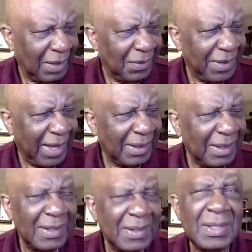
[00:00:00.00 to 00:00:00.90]

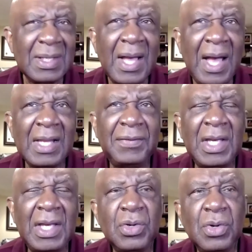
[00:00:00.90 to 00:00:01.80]
that is kind of
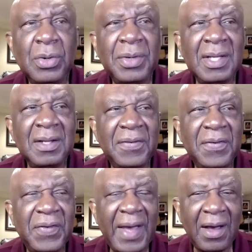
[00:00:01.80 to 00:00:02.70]
ignoring the
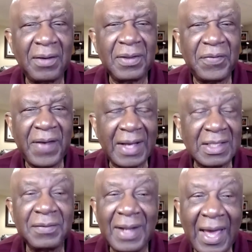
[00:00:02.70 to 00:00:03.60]

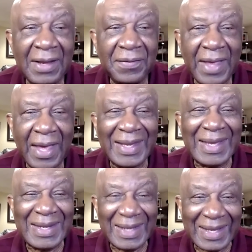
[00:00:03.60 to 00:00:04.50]
fact of life, that
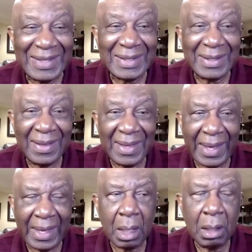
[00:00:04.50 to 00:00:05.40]
it is
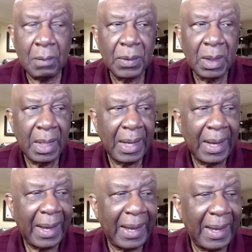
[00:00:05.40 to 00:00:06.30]
there.
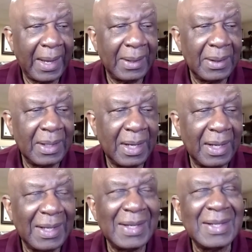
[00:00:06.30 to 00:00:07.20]
And
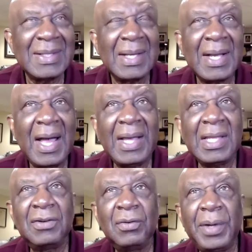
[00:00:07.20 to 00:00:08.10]
it's a
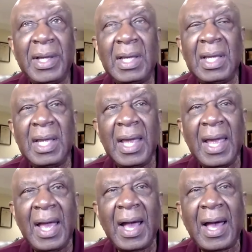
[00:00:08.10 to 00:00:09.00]
kind of way,
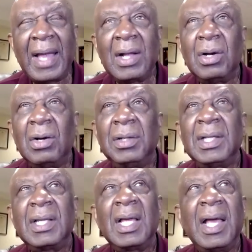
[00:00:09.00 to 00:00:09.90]
I call
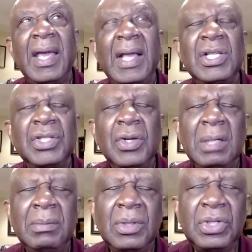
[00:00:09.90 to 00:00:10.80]
it a
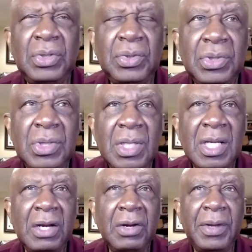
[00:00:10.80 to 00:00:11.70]

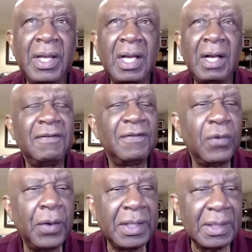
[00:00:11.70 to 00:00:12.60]
circumlocutionary
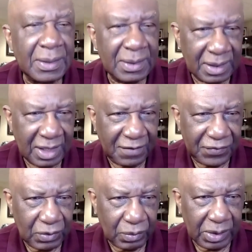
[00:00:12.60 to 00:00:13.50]
avoidance, if
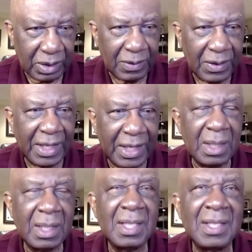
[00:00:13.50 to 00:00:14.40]
you will. And that
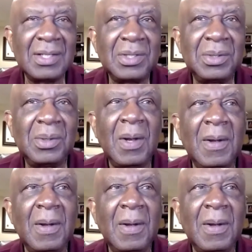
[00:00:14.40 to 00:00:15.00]
is to